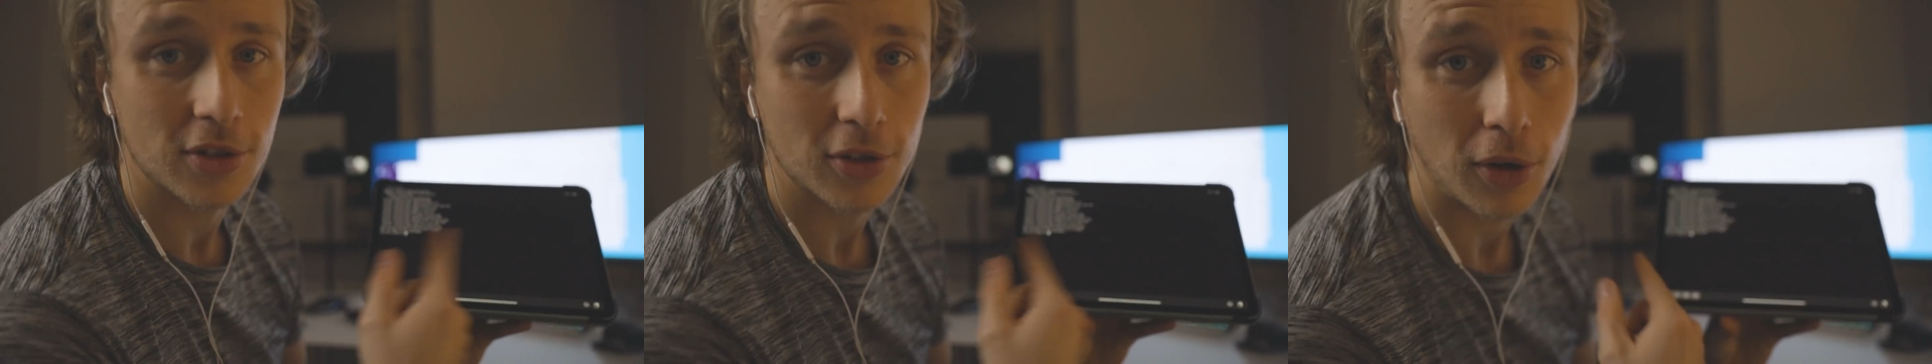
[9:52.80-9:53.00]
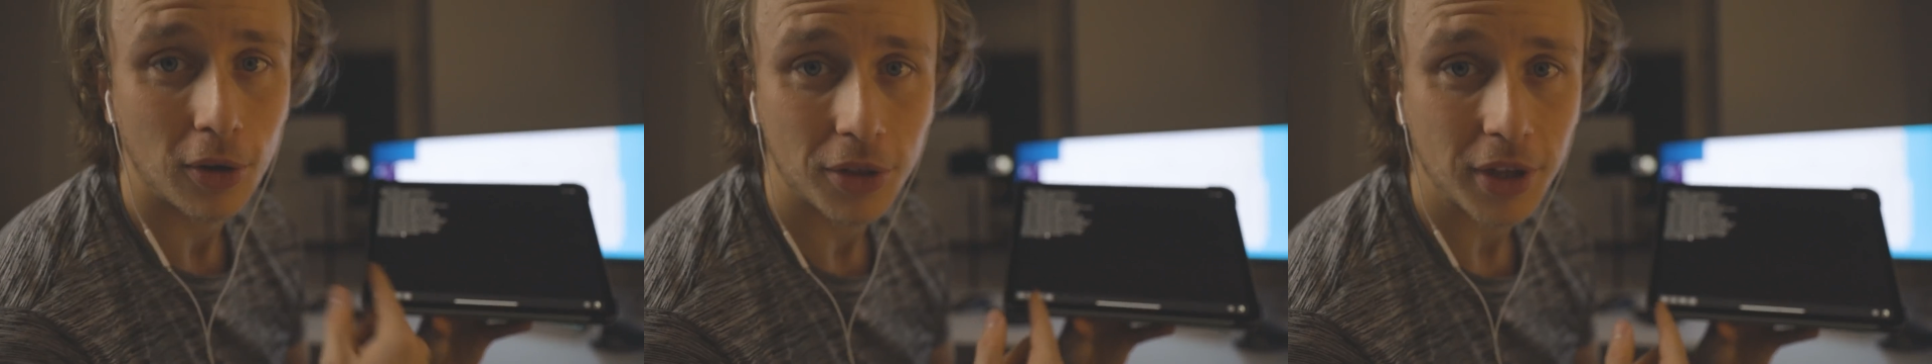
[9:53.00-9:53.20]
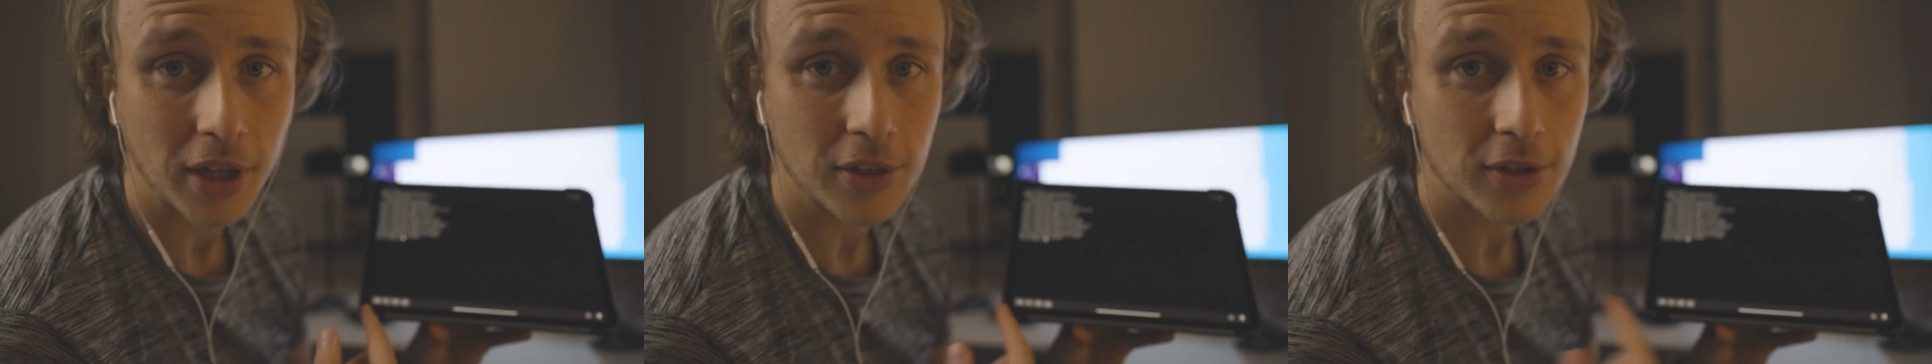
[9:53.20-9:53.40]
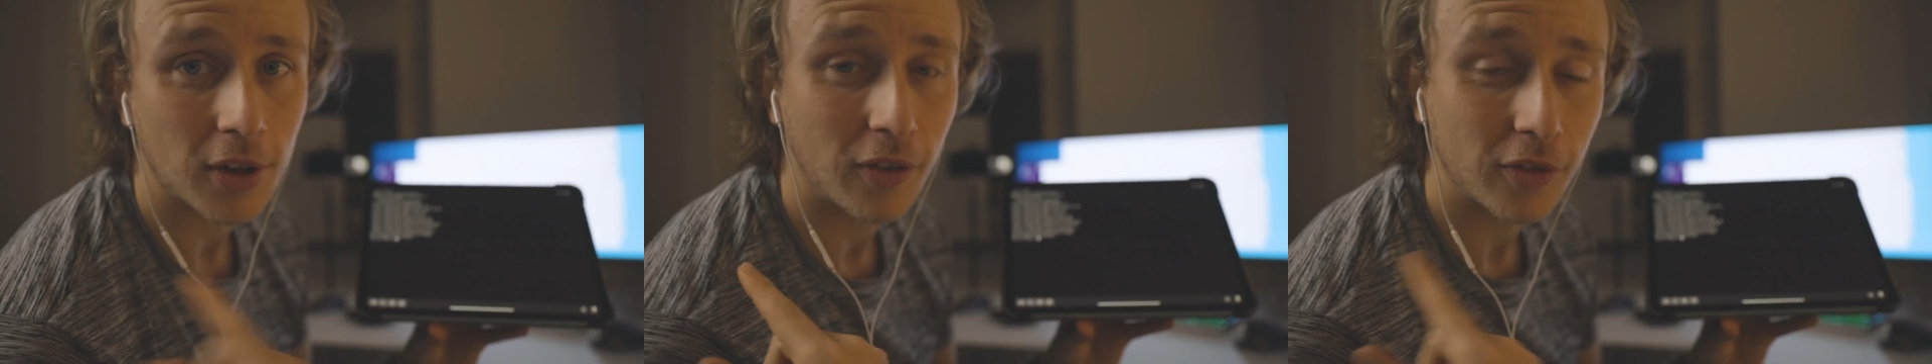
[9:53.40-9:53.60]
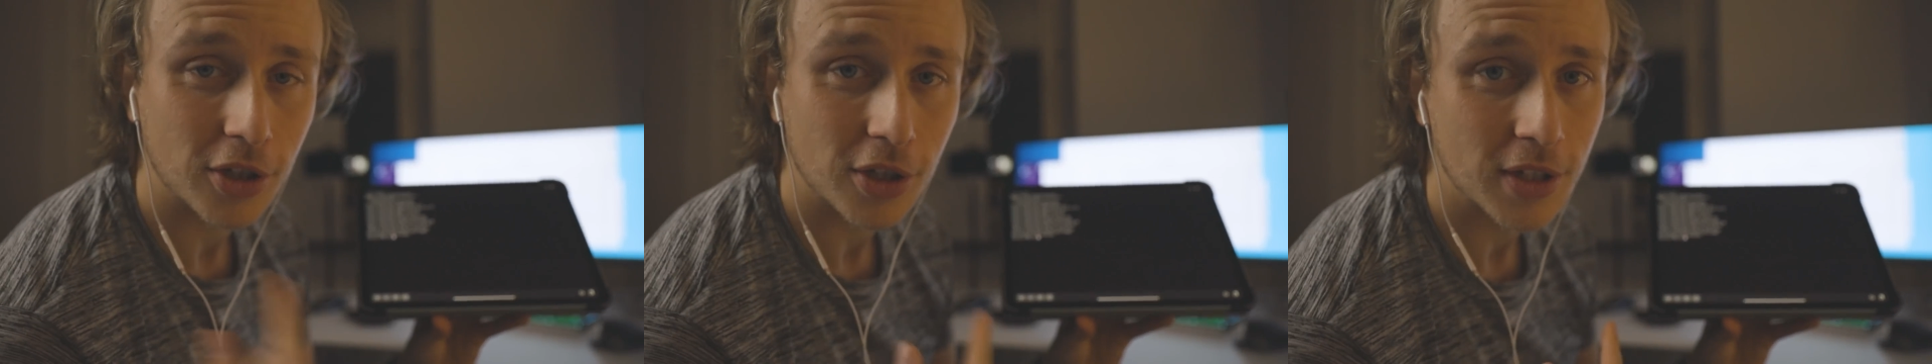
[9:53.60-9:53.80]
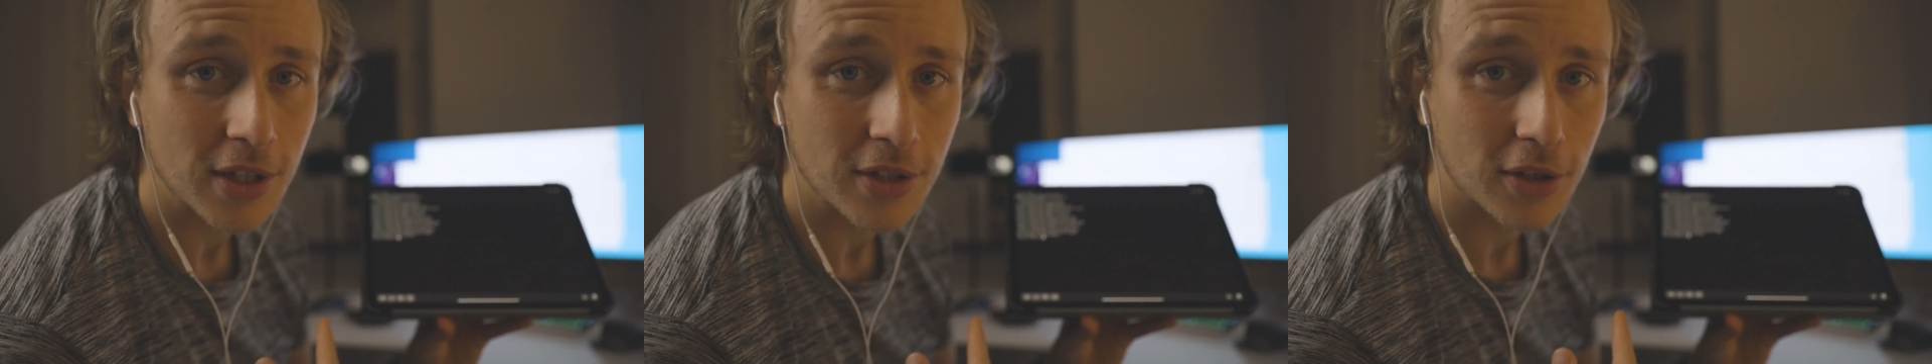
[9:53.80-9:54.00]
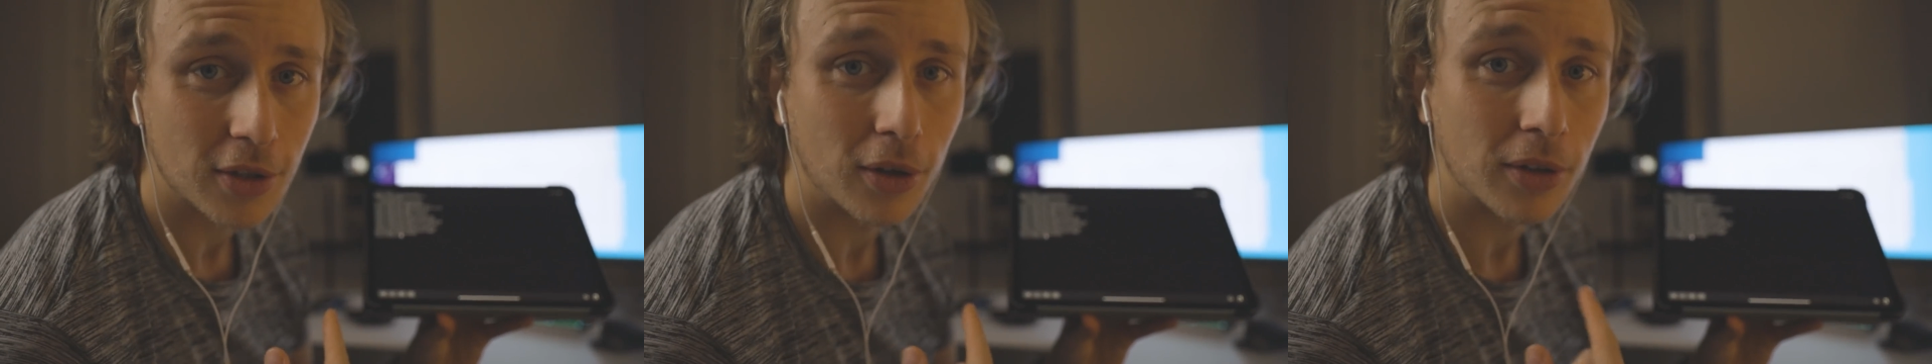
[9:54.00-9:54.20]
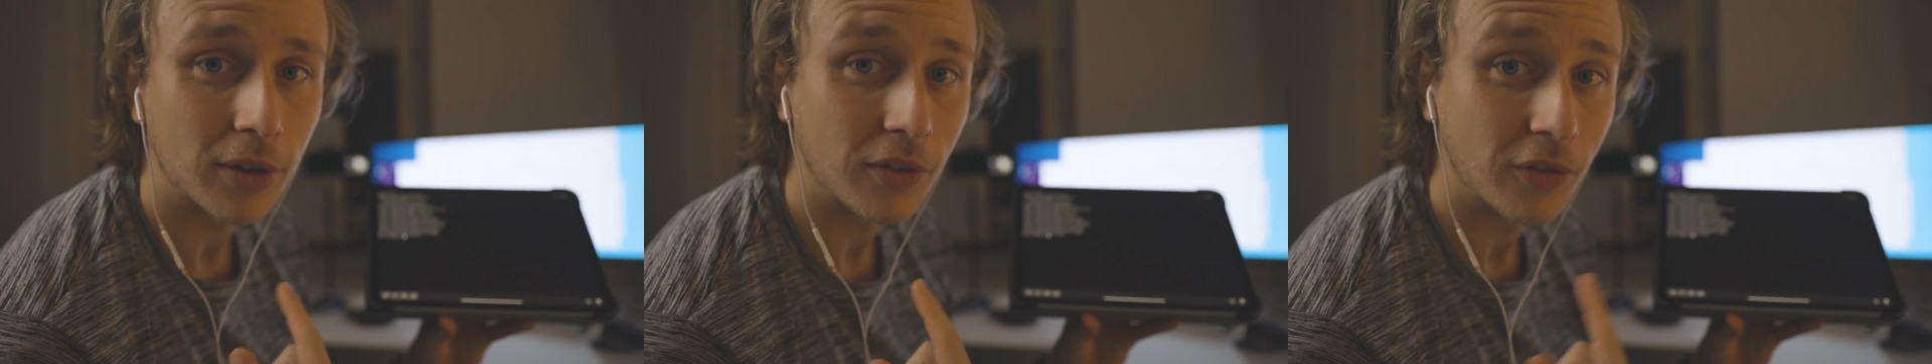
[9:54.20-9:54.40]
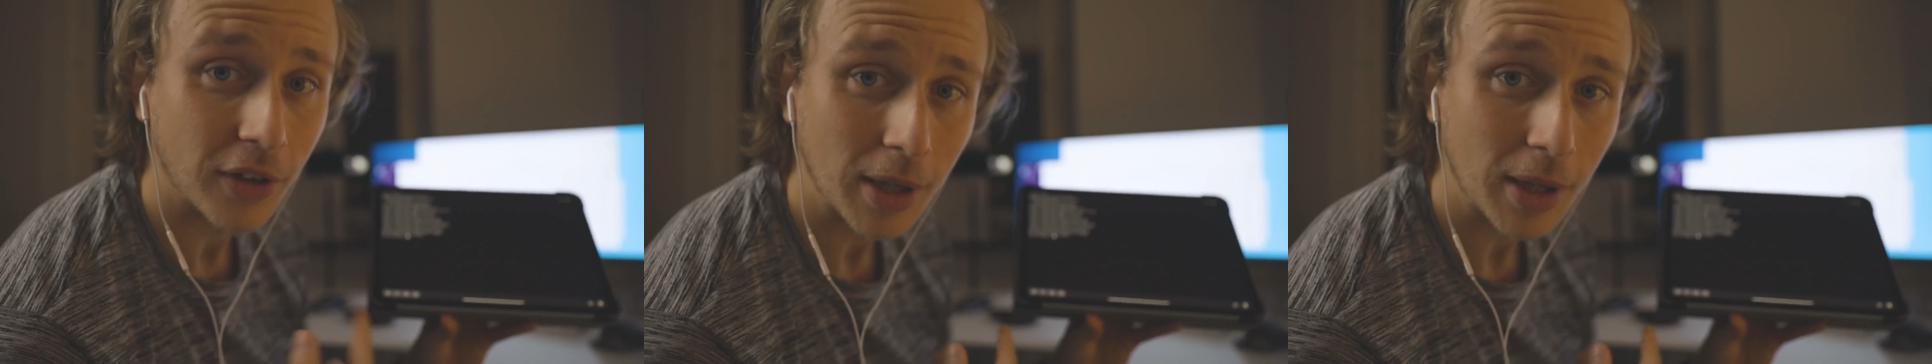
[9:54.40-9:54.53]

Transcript: install things. So I've just installed